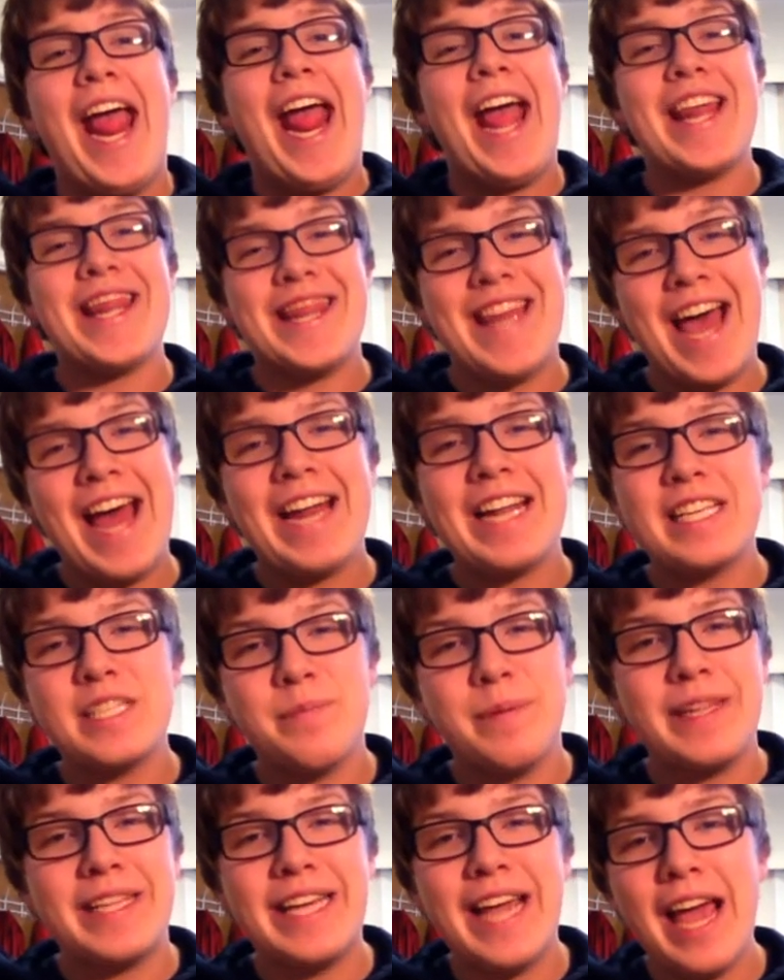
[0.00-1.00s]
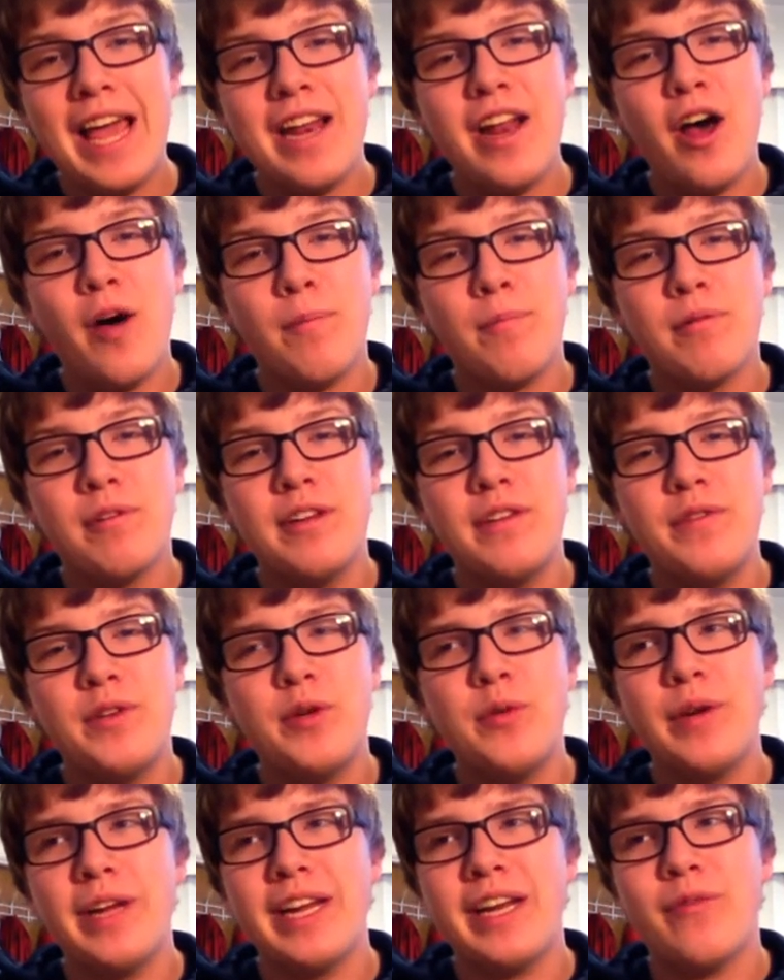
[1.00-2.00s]
And that has been the NL
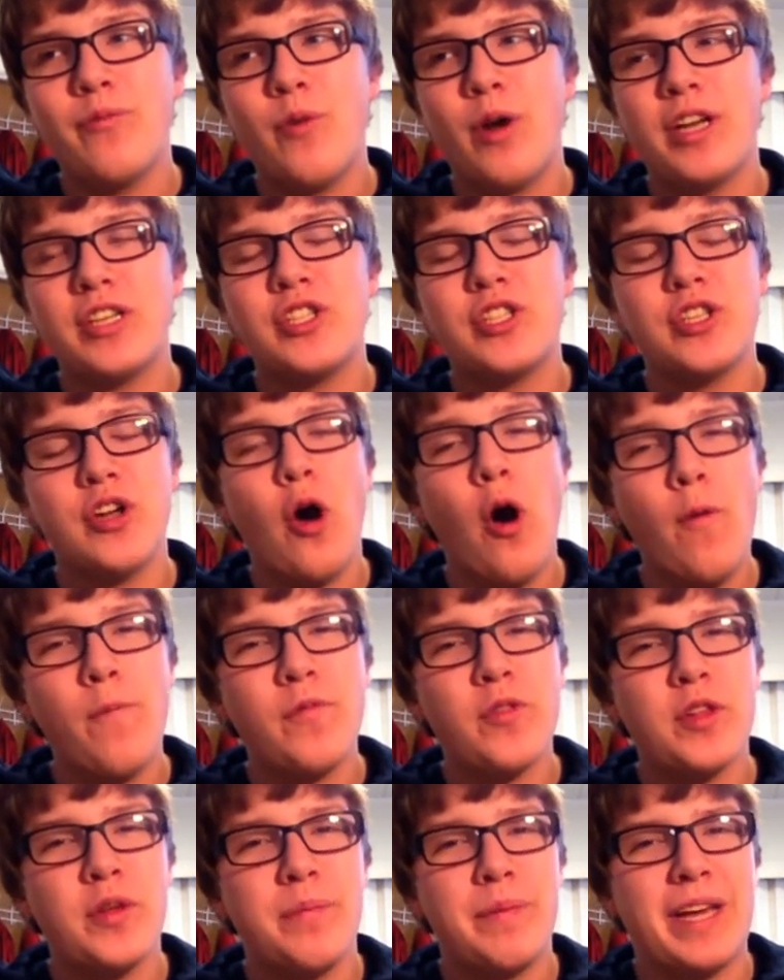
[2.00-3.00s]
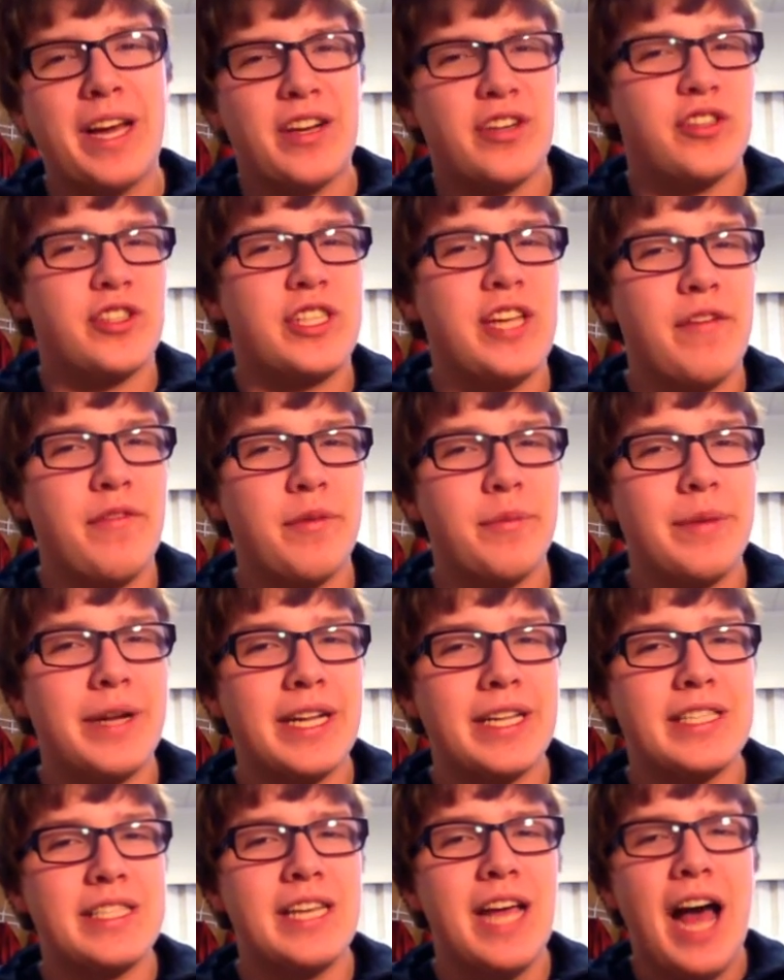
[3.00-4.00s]
preview in what should hopefully be under 7
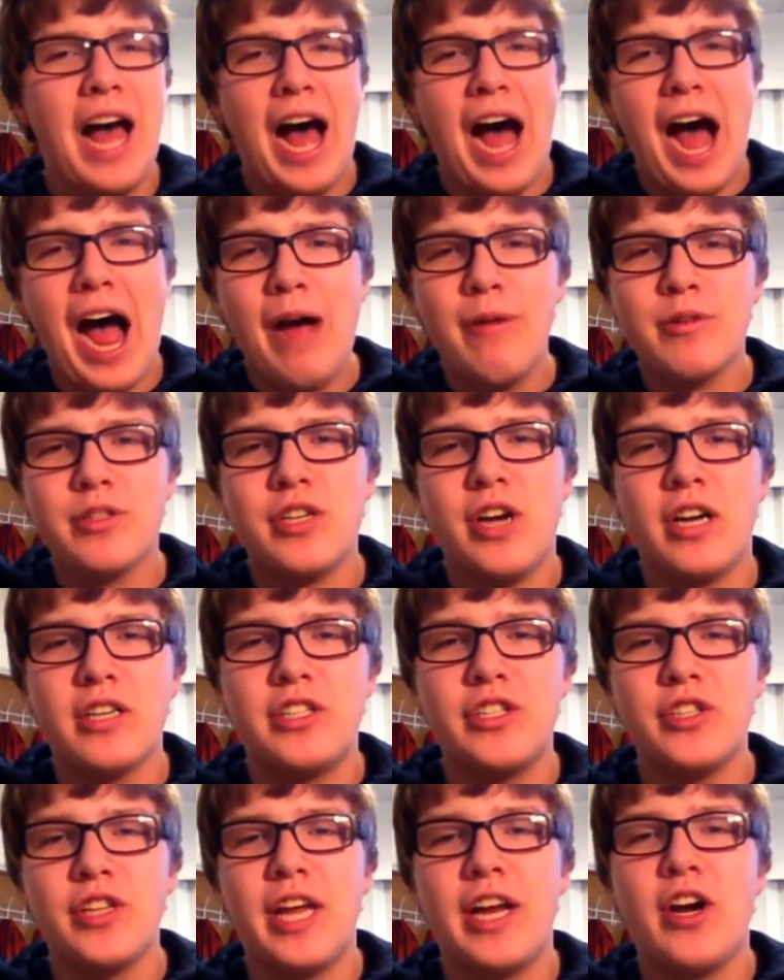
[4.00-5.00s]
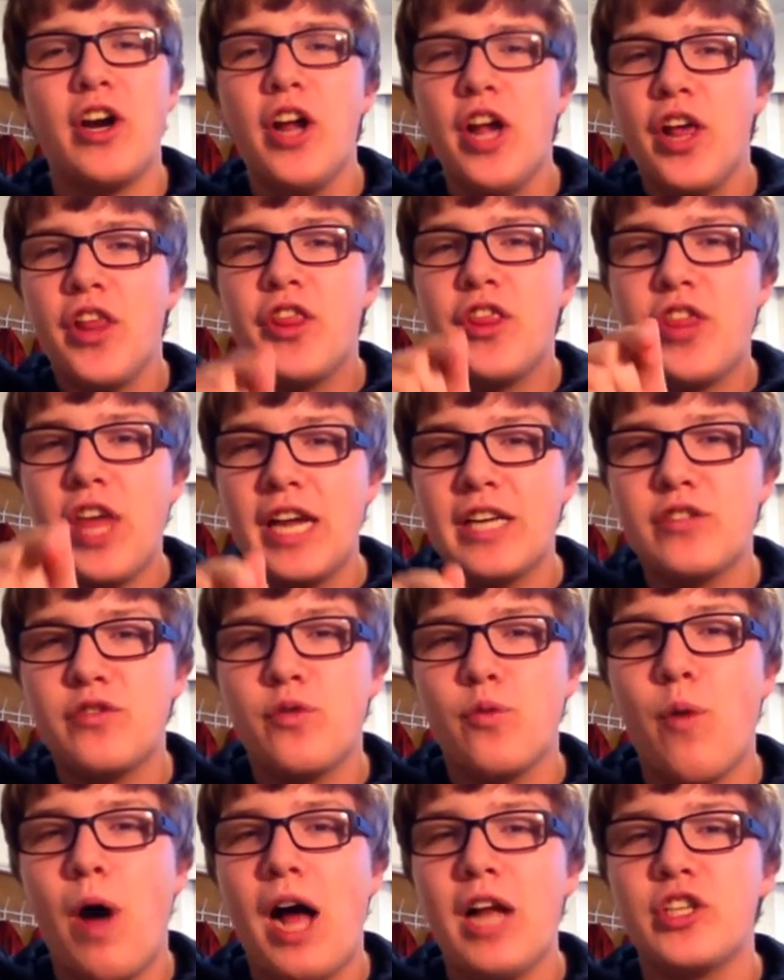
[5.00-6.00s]
minutes. I will talk to you later. Thanks
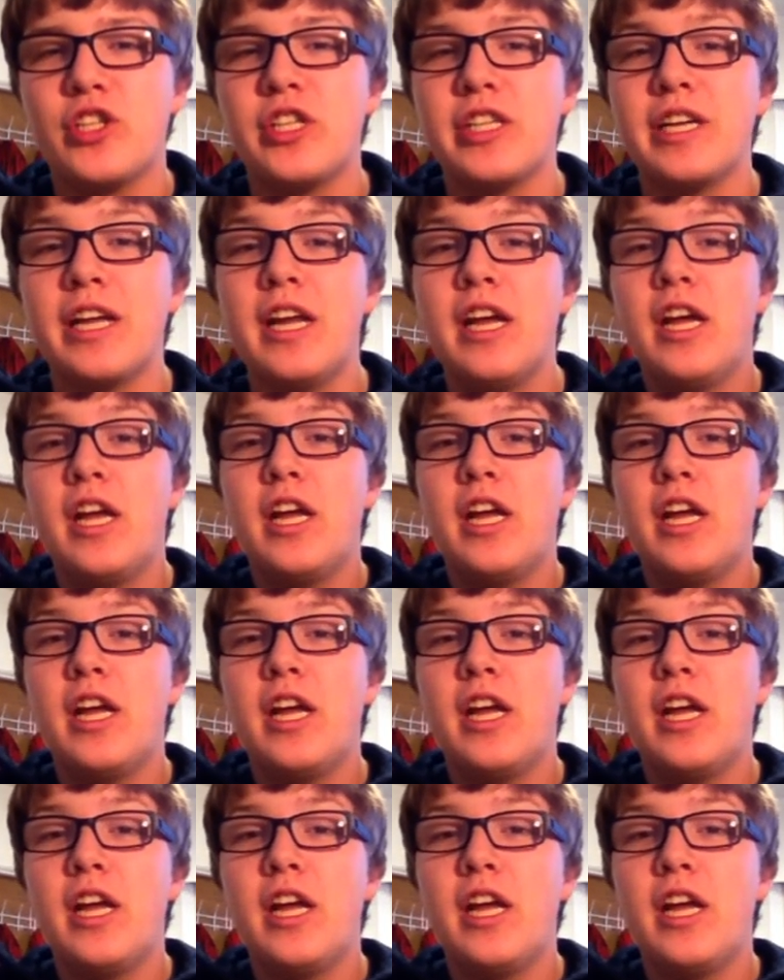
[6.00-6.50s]
for watching.